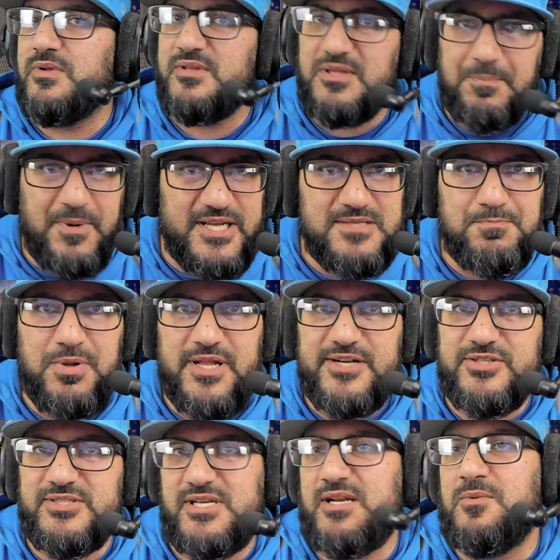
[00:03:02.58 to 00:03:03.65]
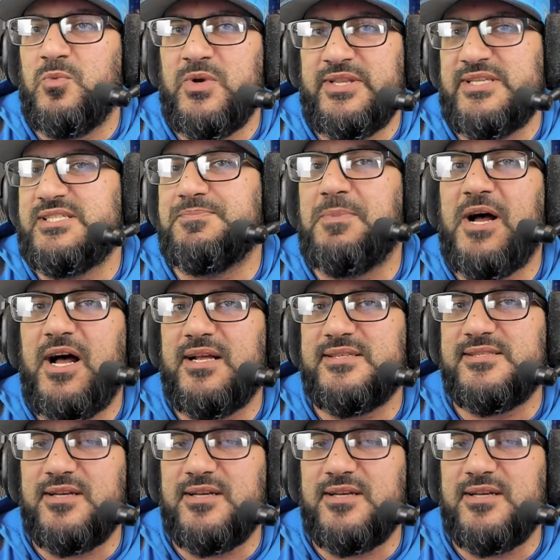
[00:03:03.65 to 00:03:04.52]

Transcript: The best player is going to win the spot.